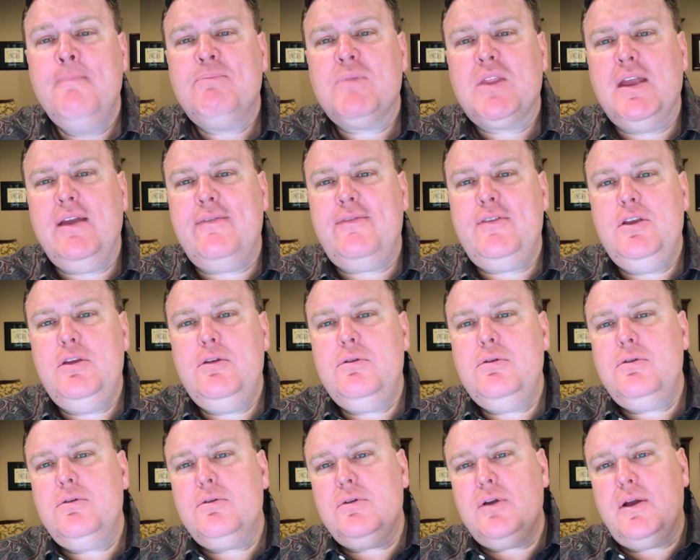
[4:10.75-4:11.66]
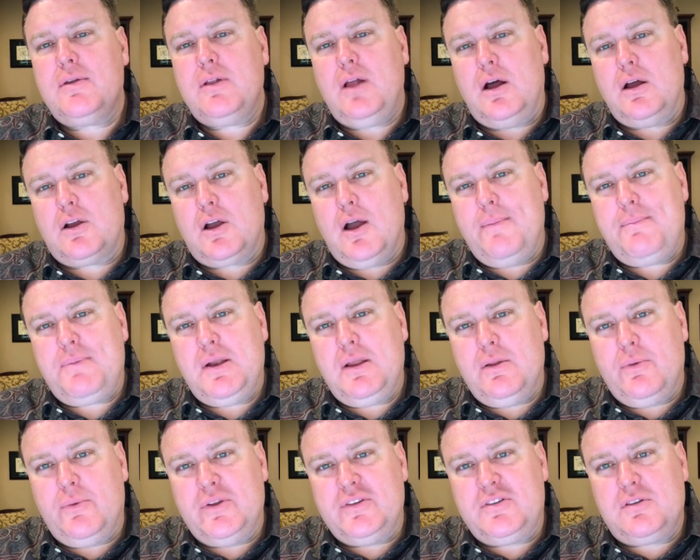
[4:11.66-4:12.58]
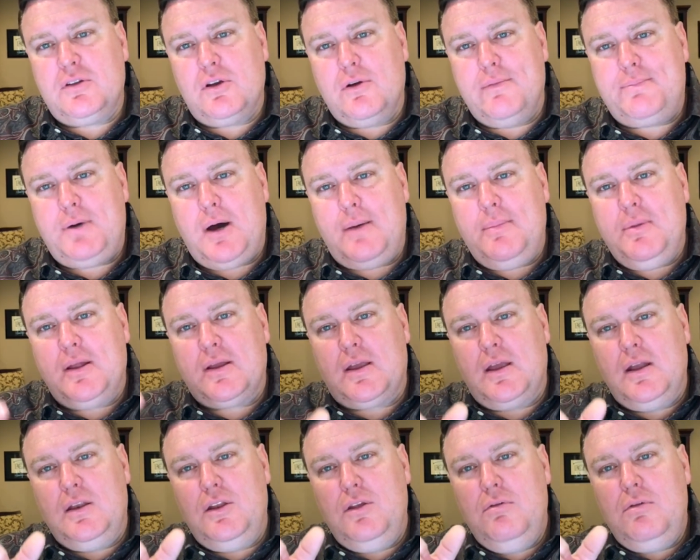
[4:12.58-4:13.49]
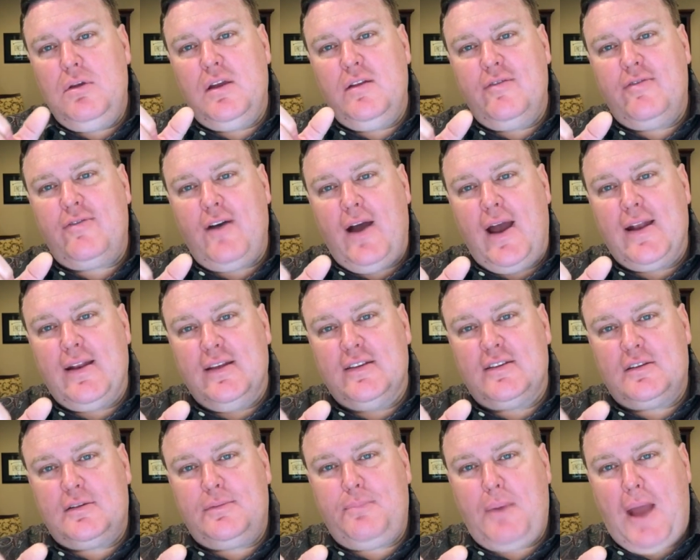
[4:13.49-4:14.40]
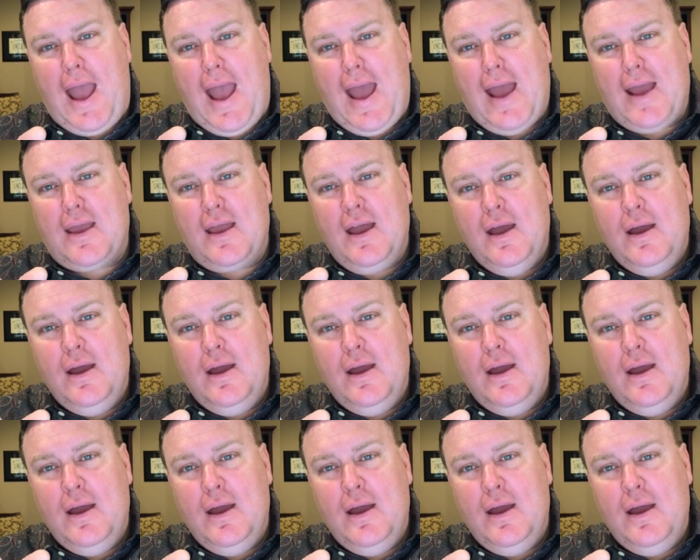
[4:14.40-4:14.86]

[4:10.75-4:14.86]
if you're a company that wants to go public and you can find a SPAC,